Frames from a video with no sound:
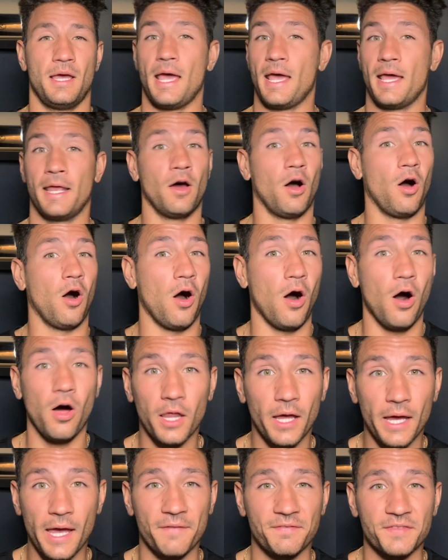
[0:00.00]
And all
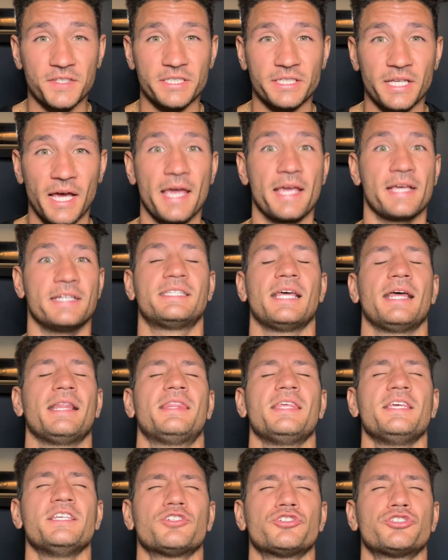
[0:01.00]
I have to say is
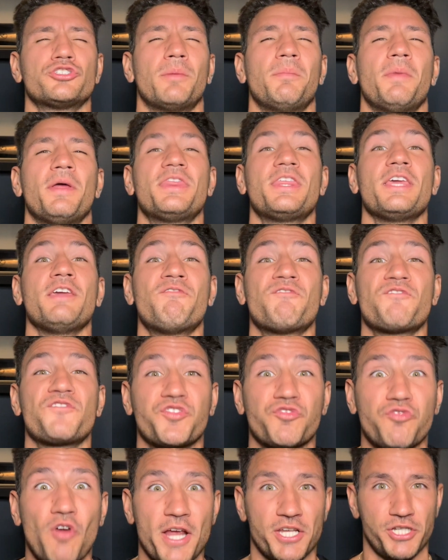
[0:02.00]
that these are some of the
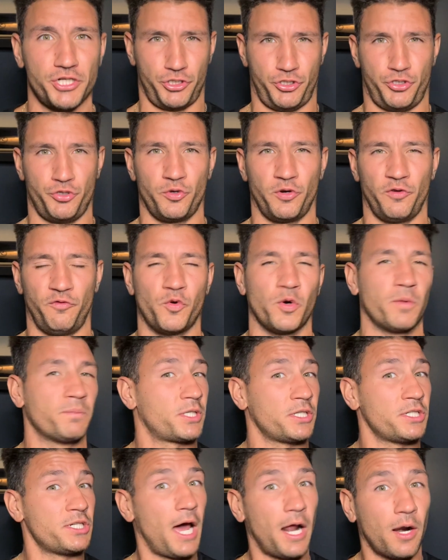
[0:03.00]
freshest
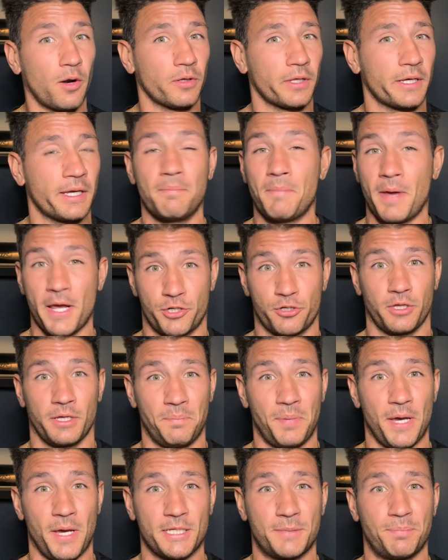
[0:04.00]
uniforms, not only in Major
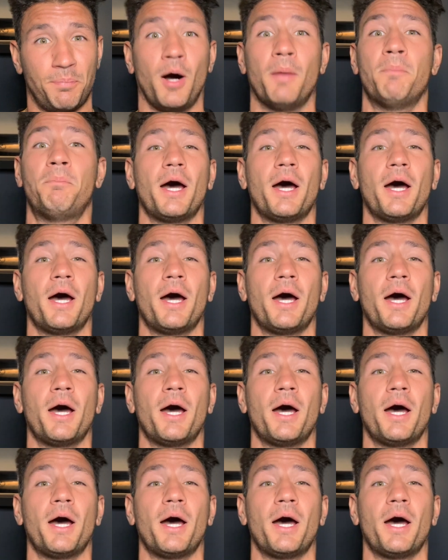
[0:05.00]
League Baseball,